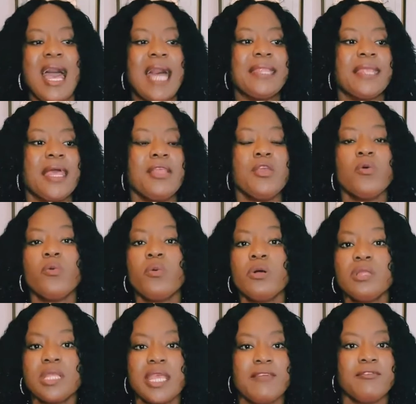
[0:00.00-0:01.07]
and then you
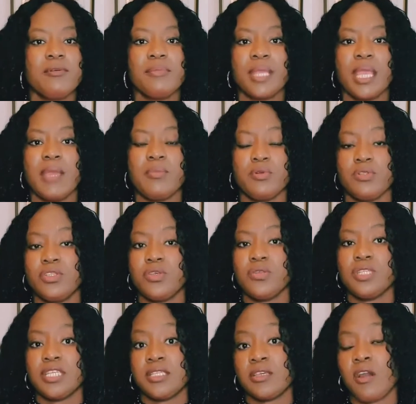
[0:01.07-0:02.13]
won't even be able to
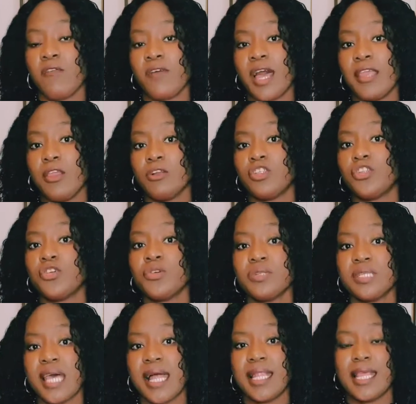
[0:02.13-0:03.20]
discover your
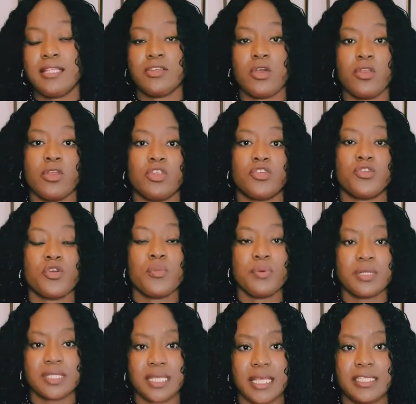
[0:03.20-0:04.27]
true talent or your true
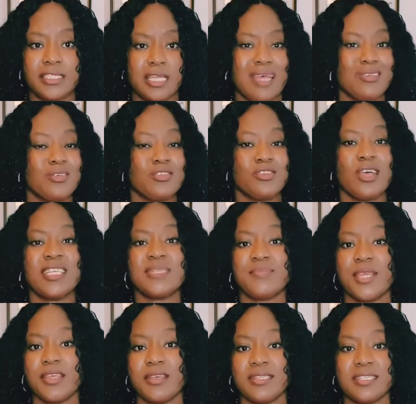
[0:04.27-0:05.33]
potential. So just
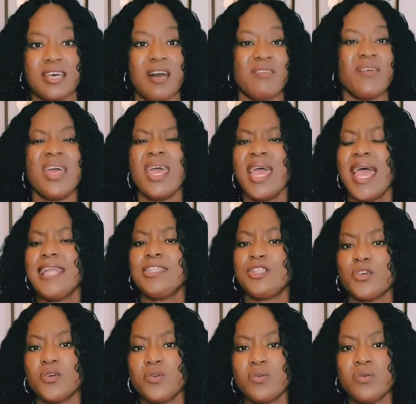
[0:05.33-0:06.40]
be yourself and
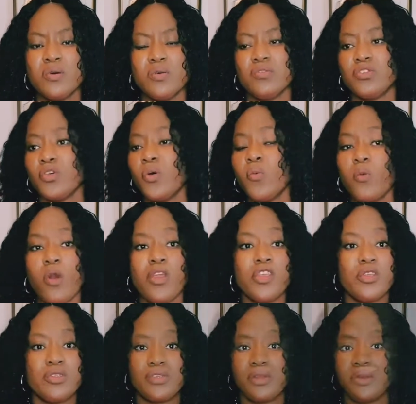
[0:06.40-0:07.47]
do what
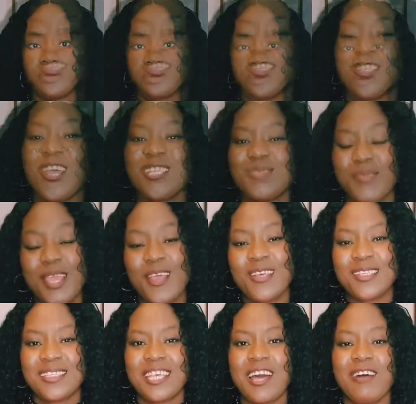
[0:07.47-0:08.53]
you do. Just be
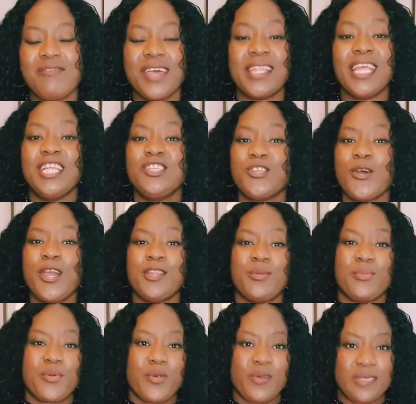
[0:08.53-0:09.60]
yourself and enjoy
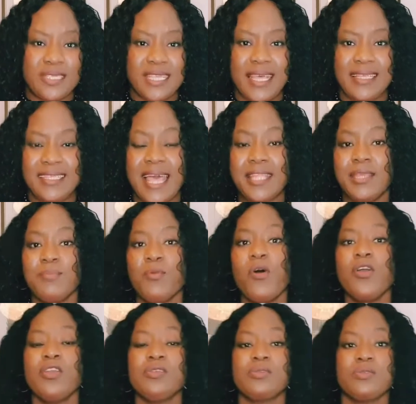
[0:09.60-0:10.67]
the process, and the
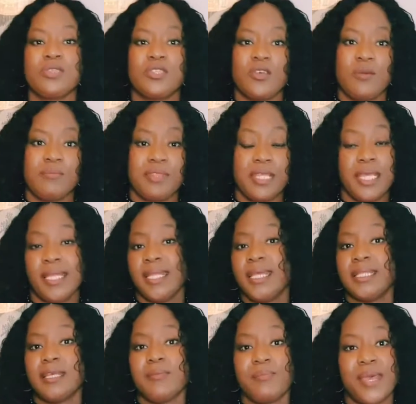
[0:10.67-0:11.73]
more you do something,
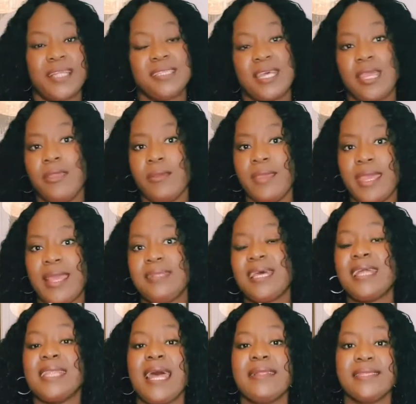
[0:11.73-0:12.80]
the better you
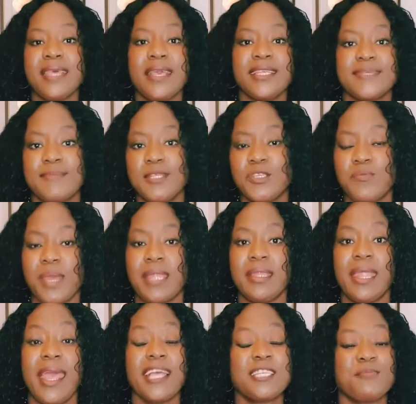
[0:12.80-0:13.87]
get. And that takes me to my
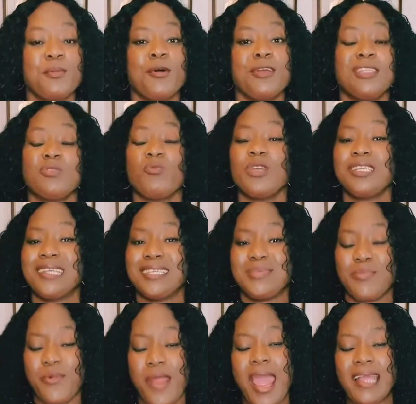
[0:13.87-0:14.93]
next point, which
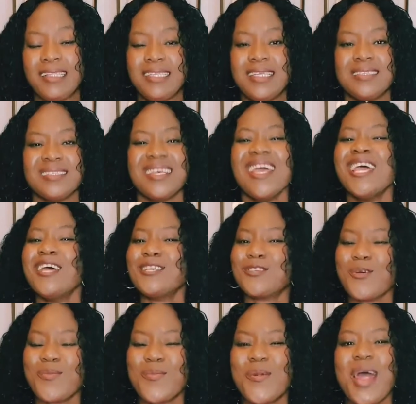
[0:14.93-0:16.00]
is practice.
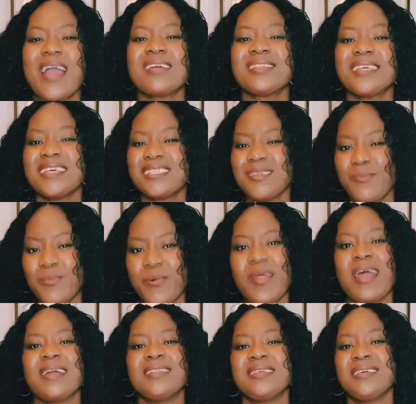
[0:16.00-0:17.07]
So practice.
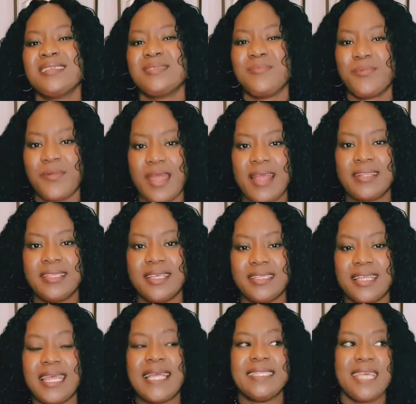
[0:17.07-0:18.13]

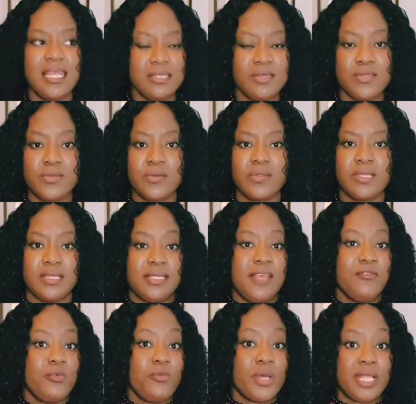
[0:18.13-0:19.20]
And I tend to do this
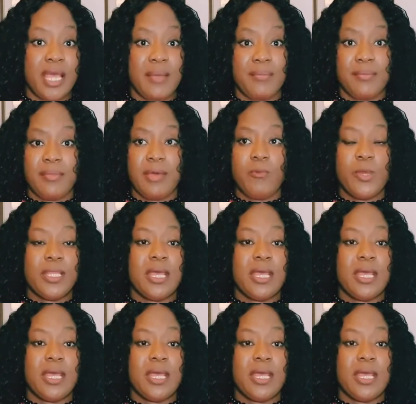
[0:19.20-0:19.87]
even when I'm